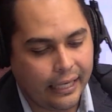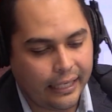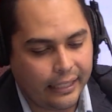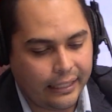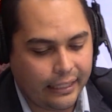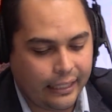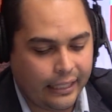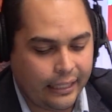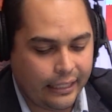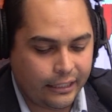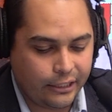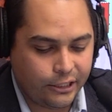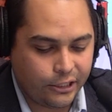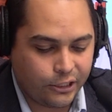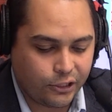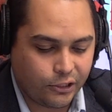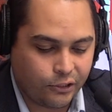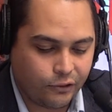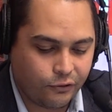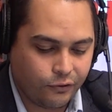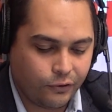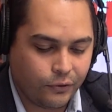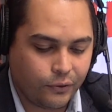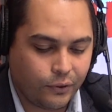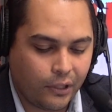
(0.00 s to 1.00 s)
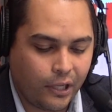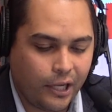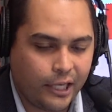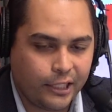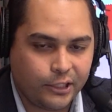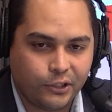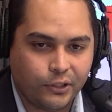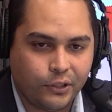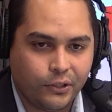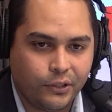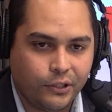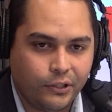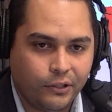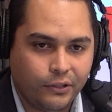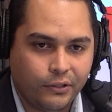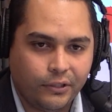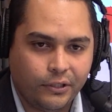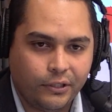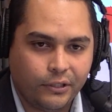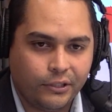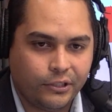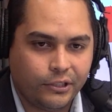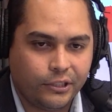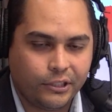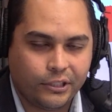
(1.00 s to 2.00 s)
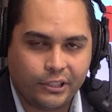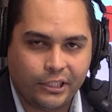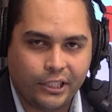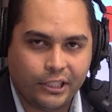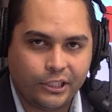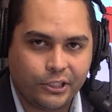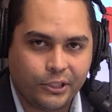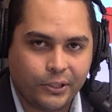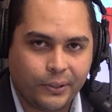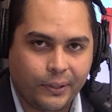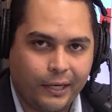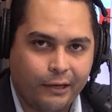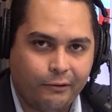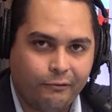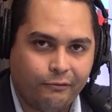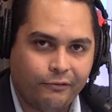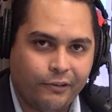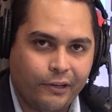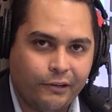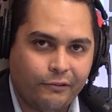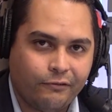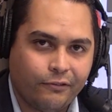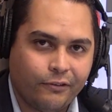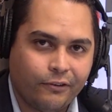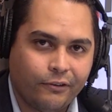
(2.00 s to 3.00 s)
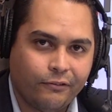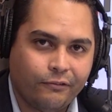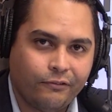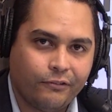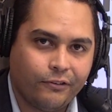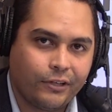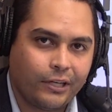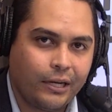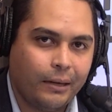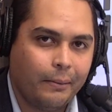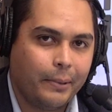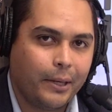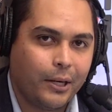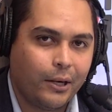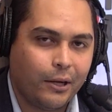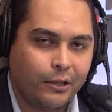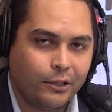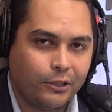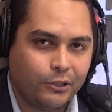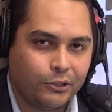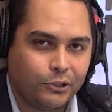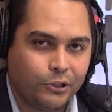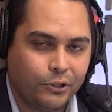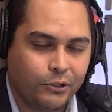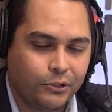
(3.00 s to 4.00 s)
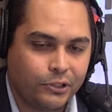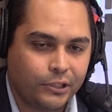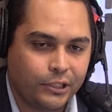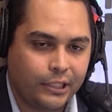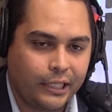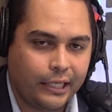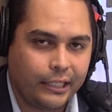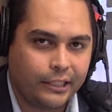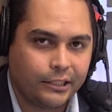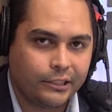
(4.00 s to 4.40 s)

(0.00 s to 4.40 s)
Indigenous food a lot. So you're just such a great fit for coming on the show today.